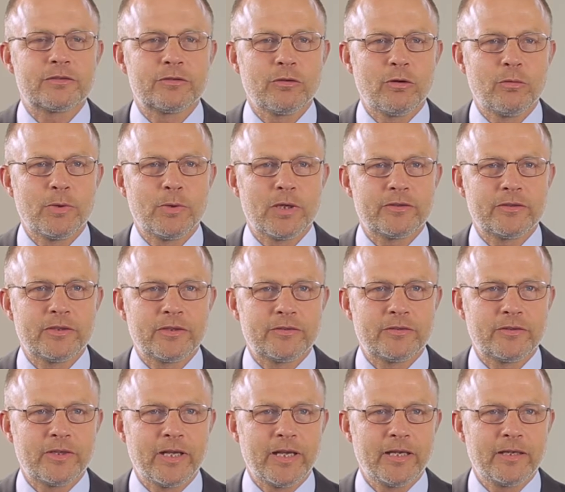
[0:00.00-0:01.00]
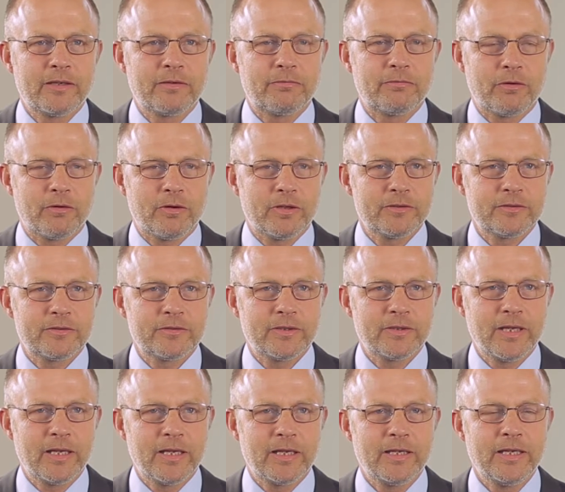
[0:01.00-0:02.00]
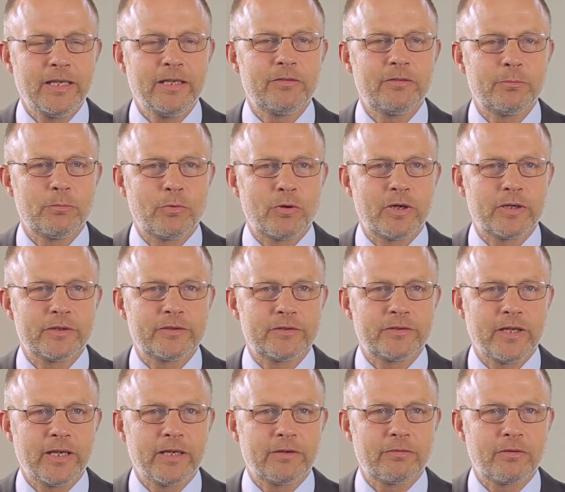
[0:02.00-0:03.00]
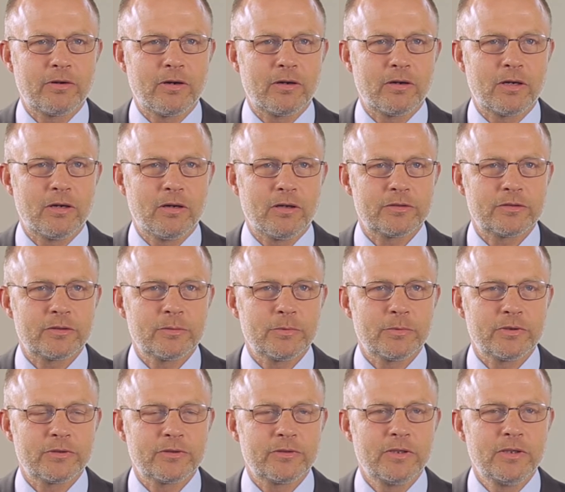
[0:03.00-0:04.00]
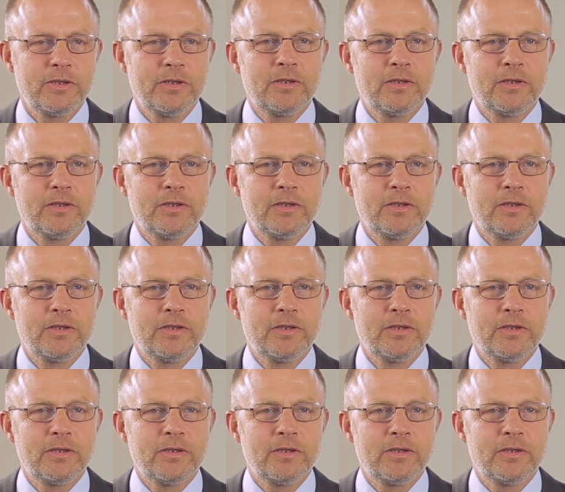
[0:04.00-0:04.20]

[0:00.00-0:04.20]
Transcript: so much at stake for us and even more at stake for our customers